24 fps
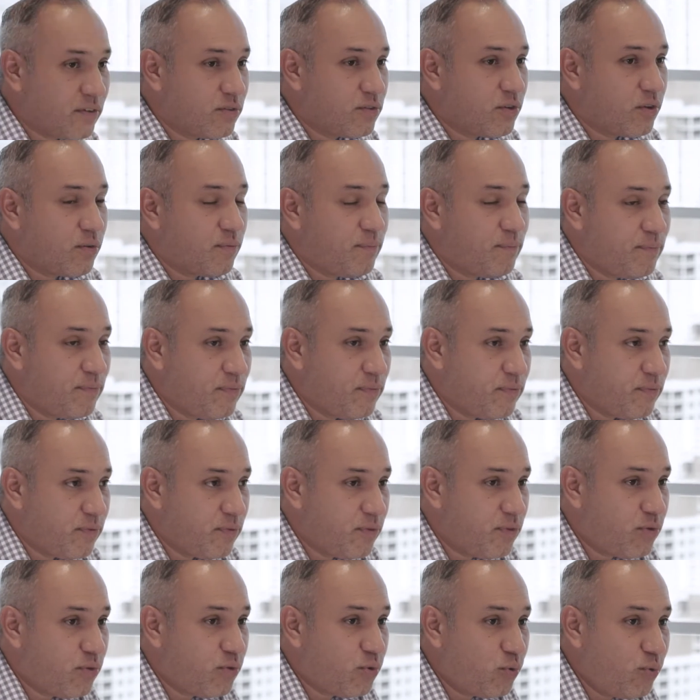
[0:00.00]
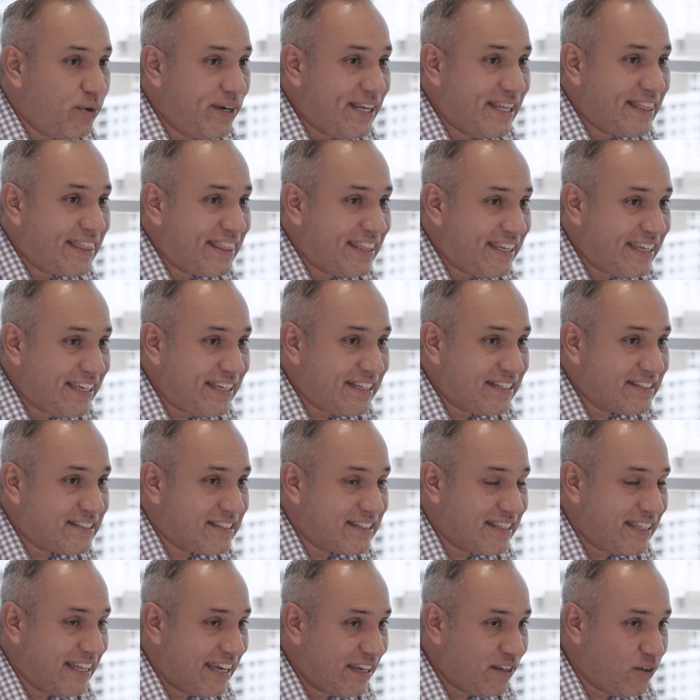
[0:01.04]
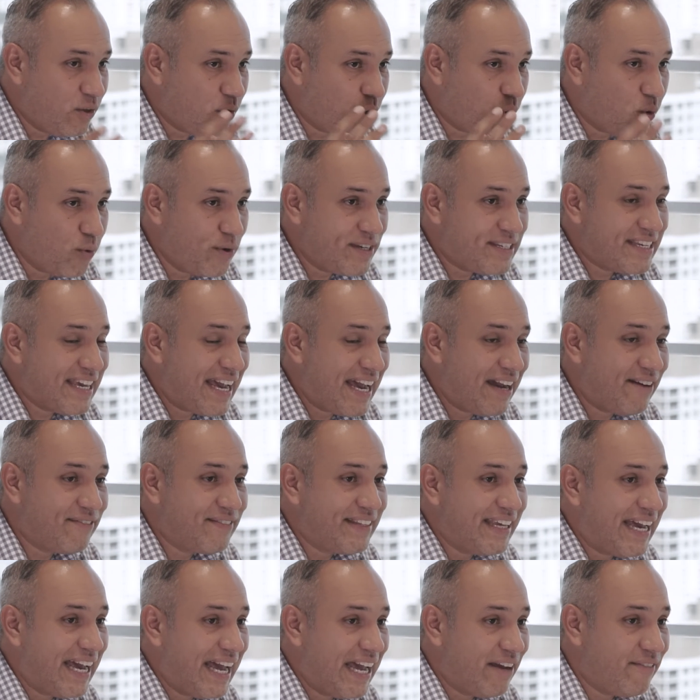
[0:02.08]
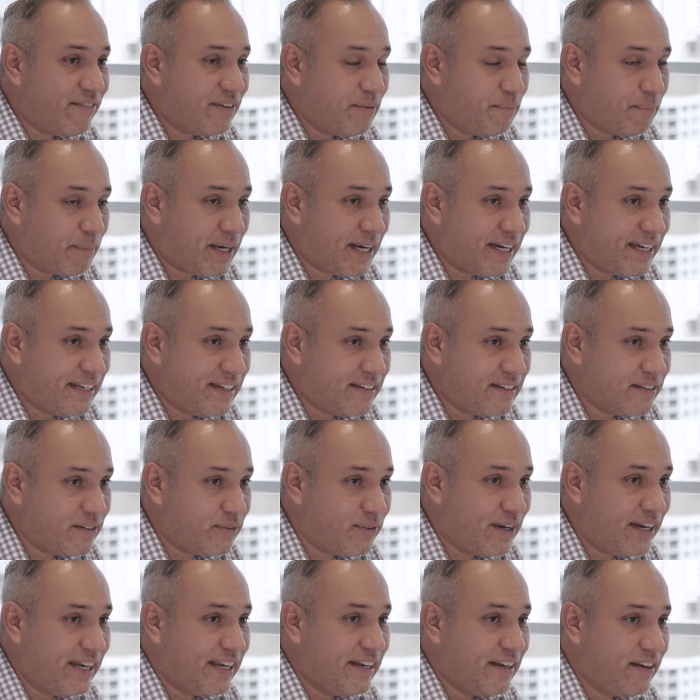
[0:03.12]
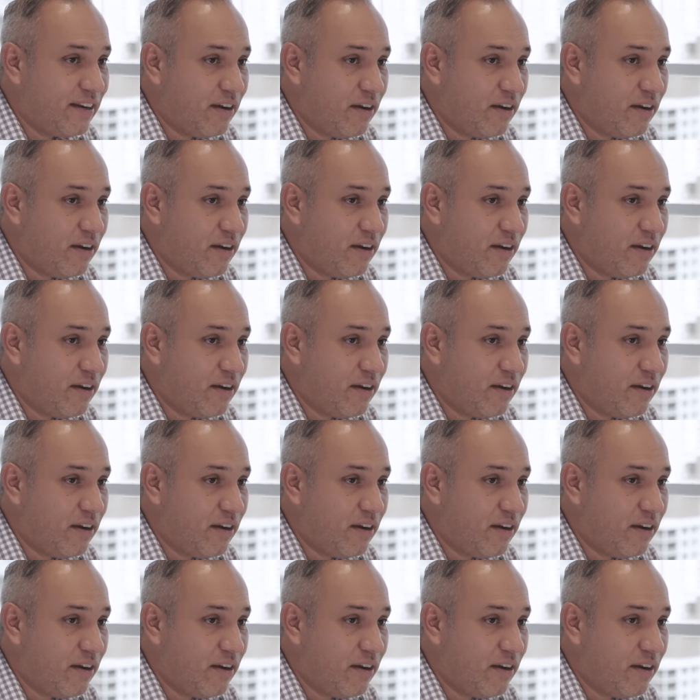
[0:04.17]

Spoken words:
So 3 things that you always have to have in mind, right,